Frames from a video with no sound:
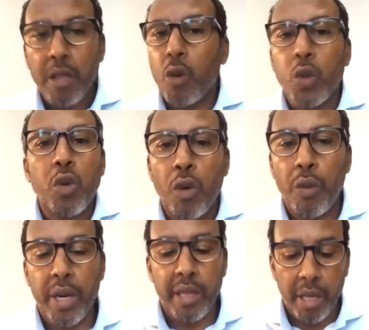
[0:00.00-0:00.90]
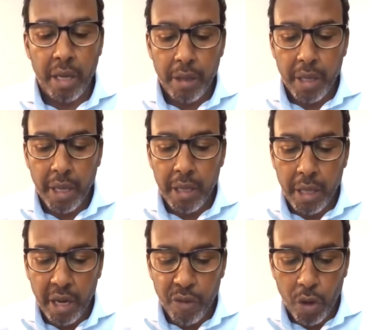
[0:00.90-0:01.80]
There was no one in
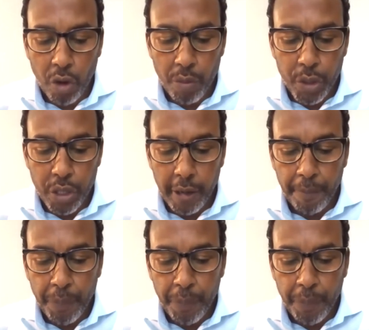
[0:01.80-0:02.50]
the review commission.